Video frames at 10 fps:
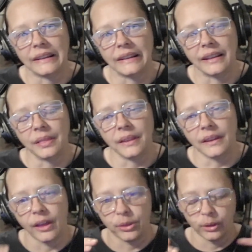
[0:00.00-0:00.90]

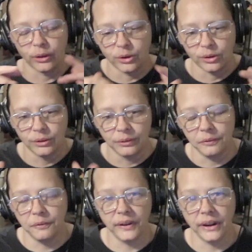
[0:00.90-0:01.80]
then other little
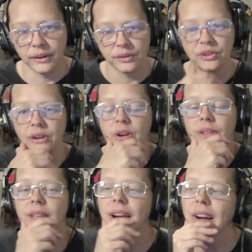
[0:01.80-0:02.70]
videos here
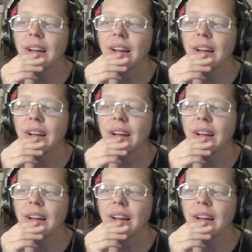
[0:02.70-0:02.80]
and there.